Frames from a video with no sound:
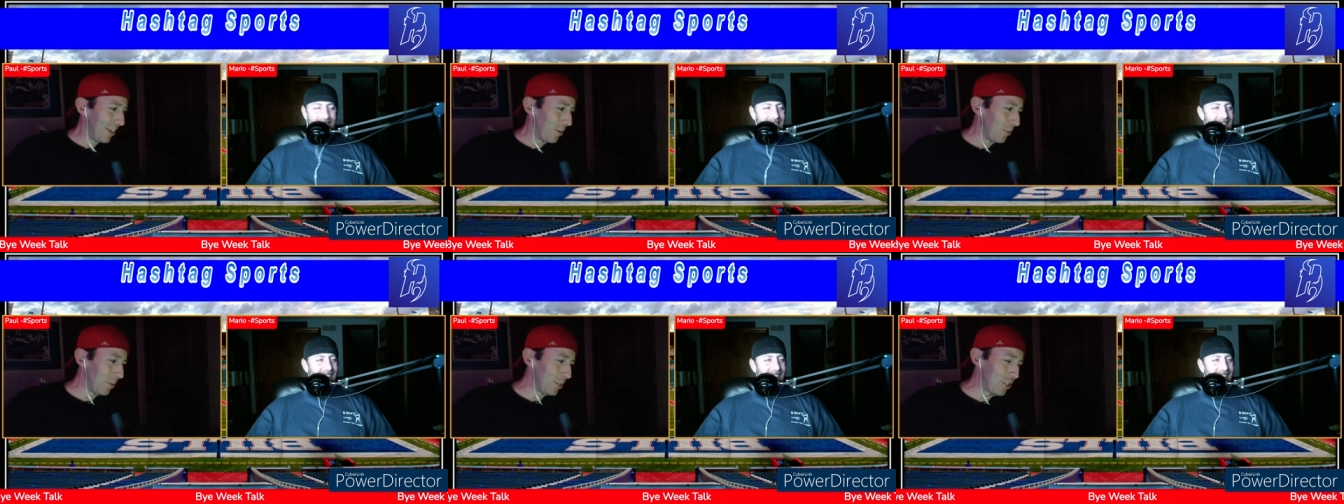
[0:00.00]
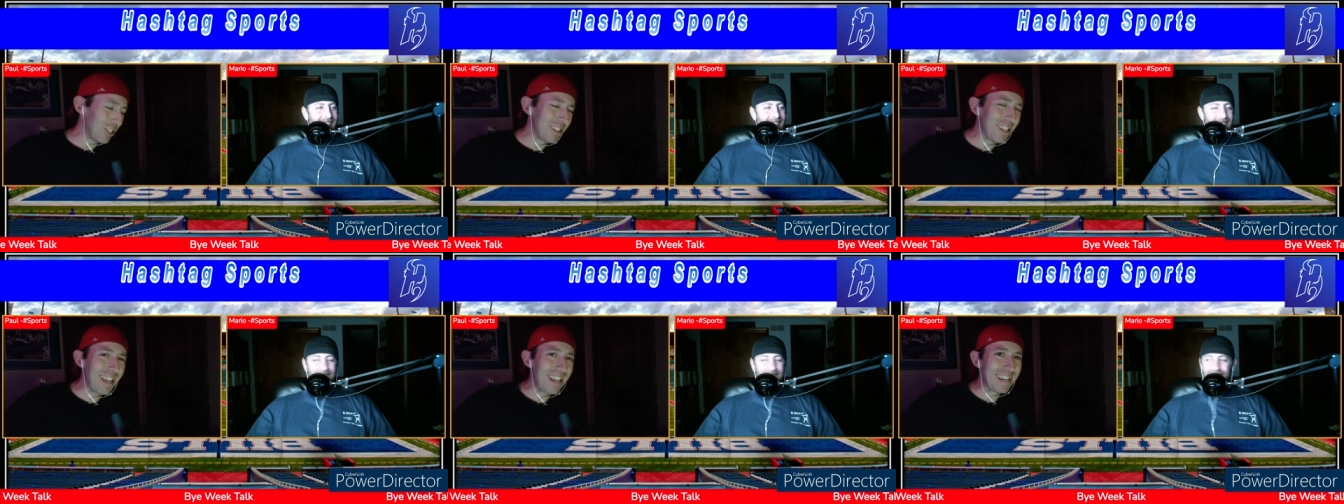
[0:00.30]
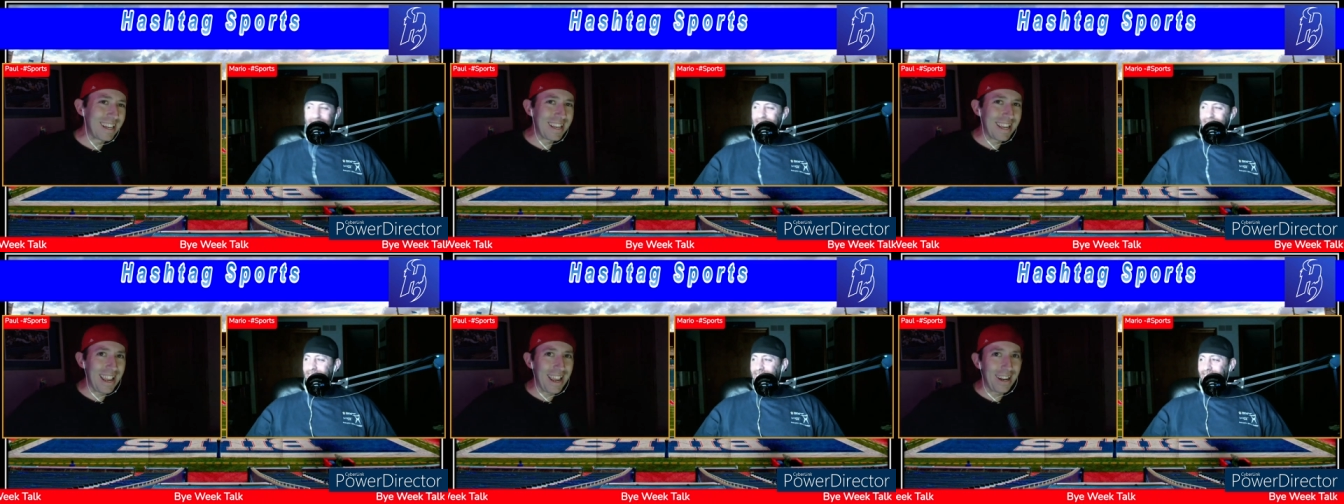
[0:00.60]
We should
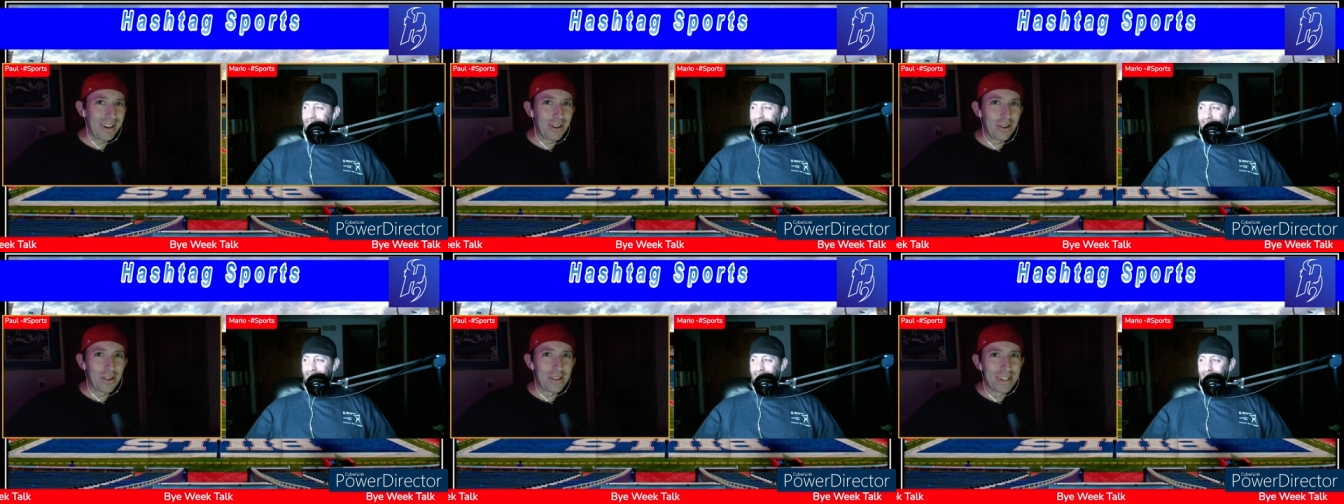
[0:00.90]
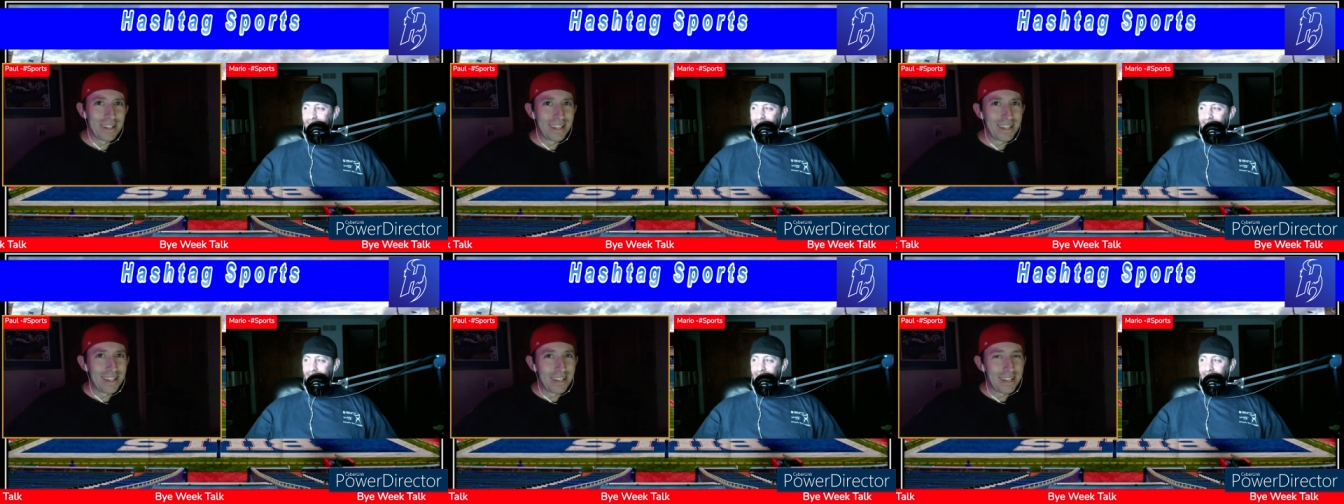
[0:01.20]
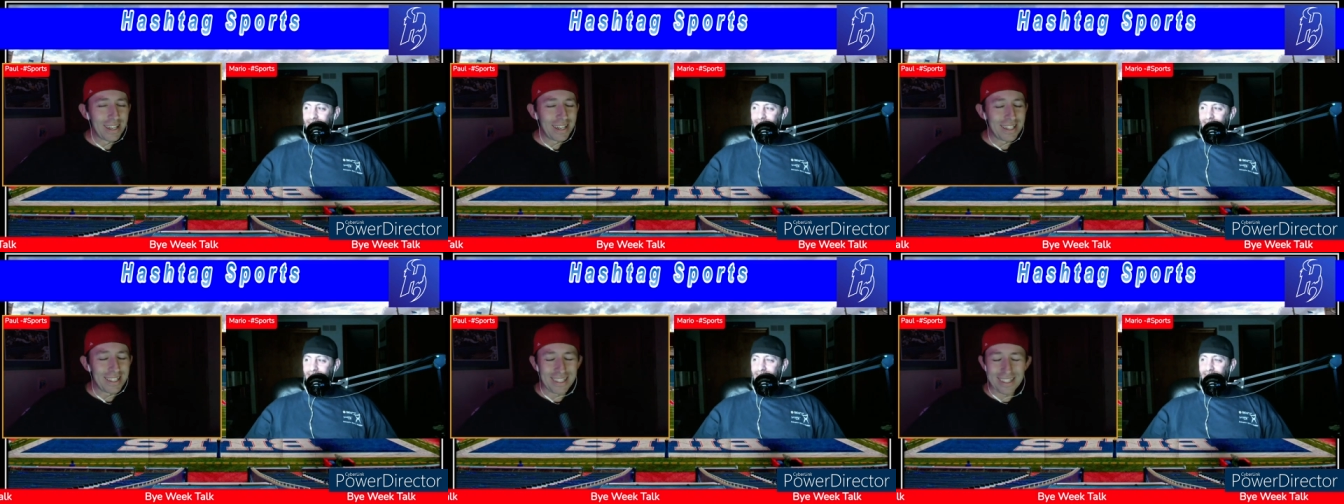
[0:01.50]
light a candle
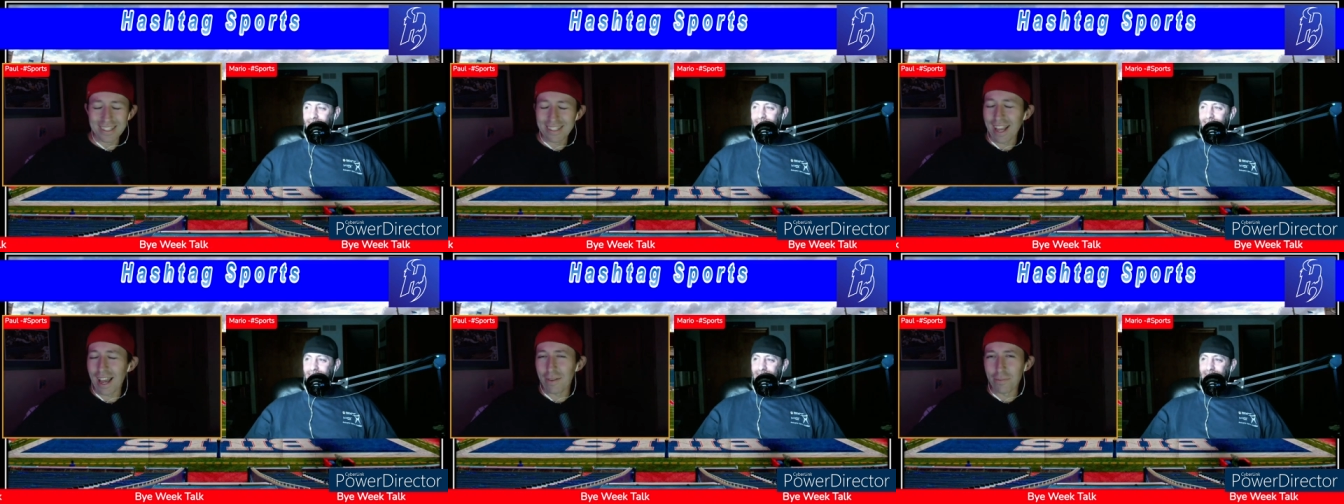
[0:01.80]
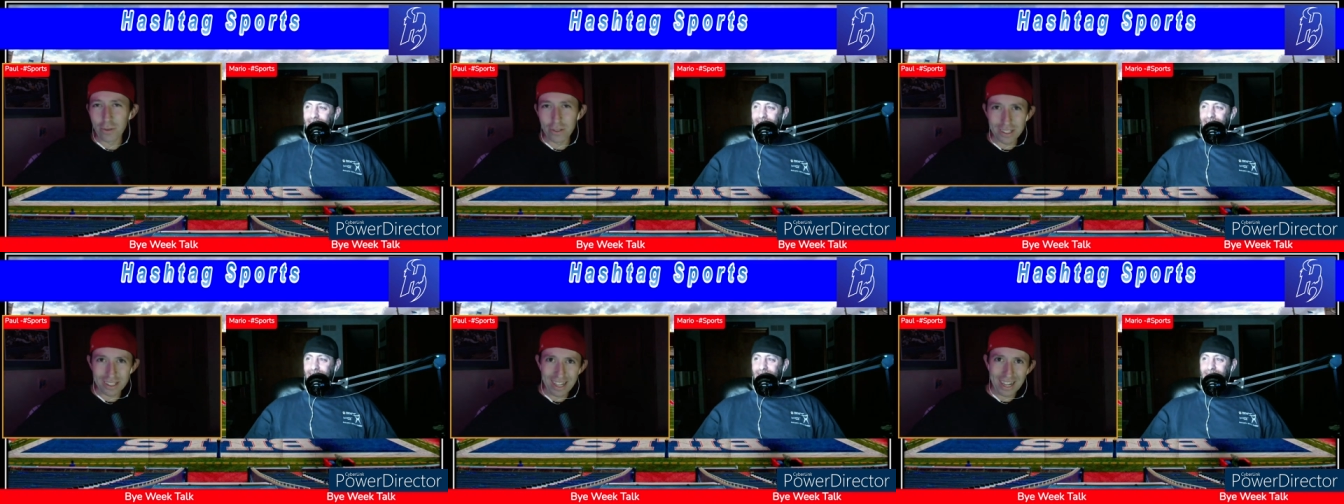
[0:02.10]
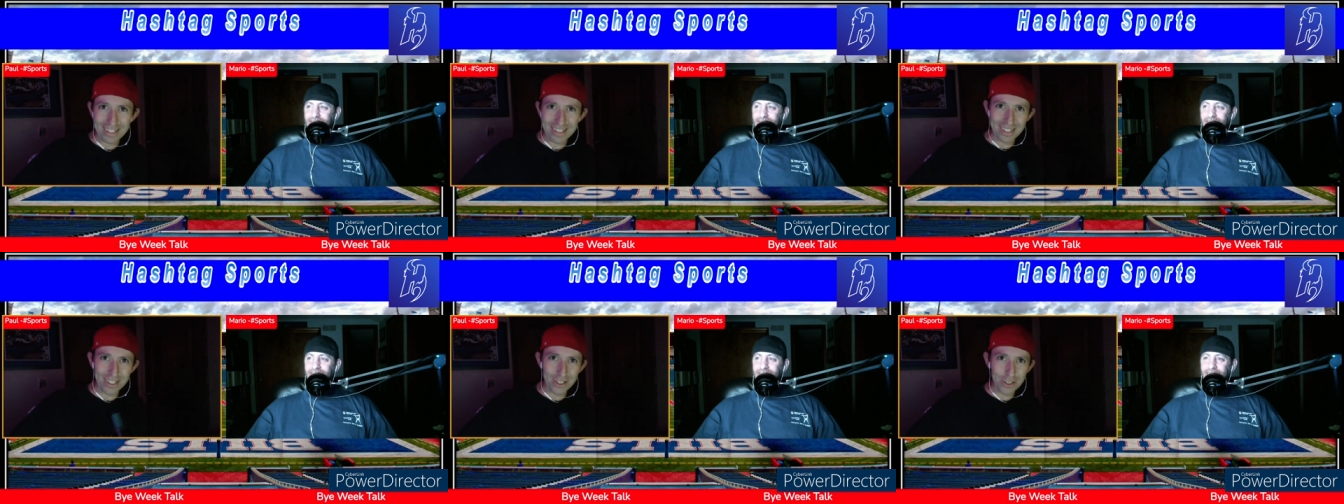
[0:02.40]
because it's time for
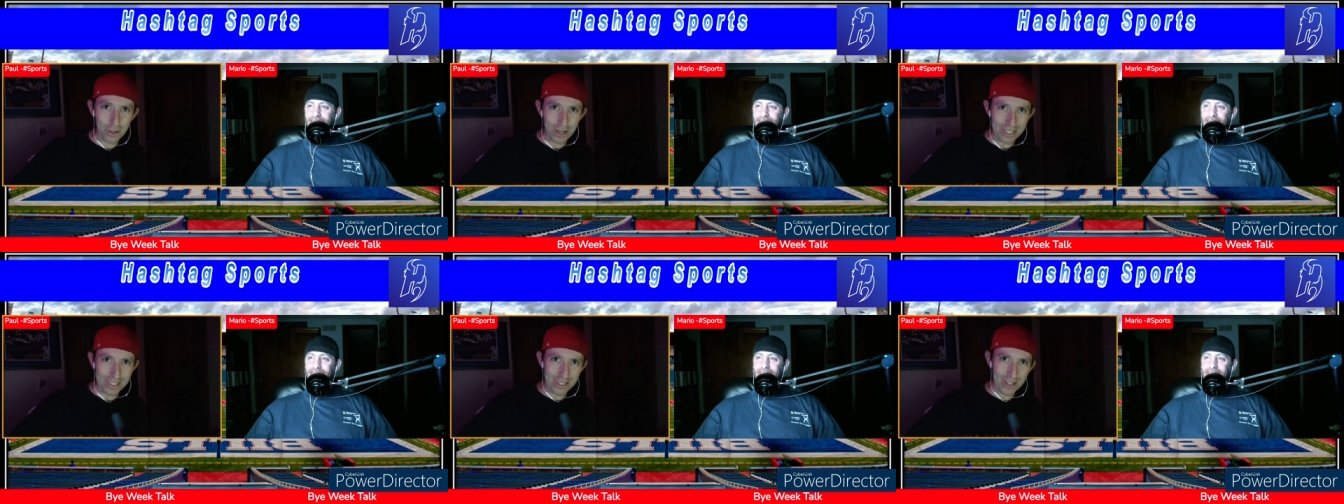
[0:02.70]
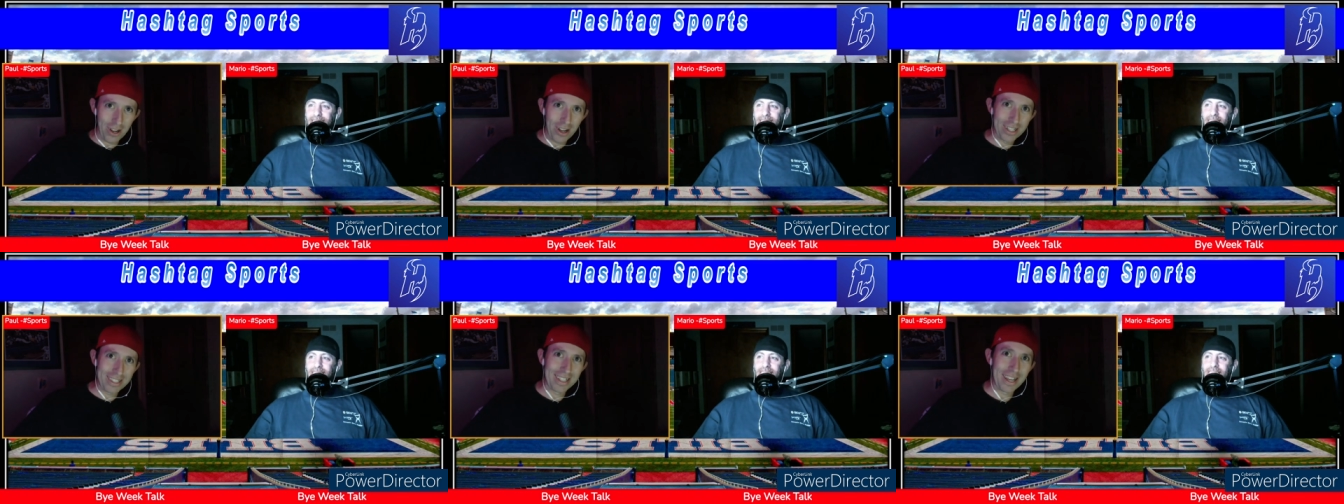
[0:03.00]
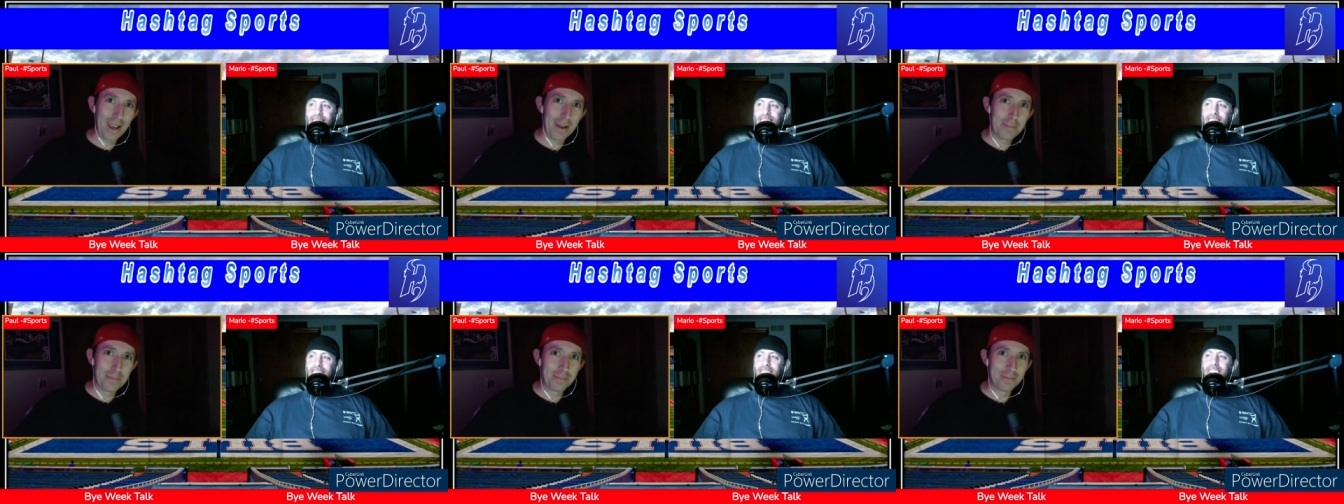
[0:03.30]
sexy trade talk
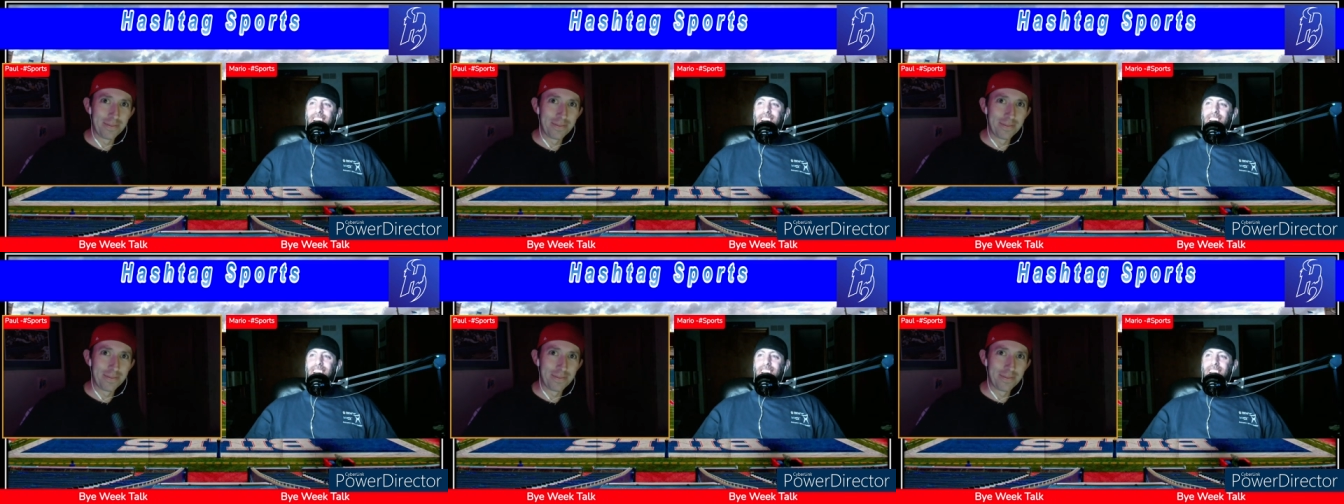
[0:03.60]
time.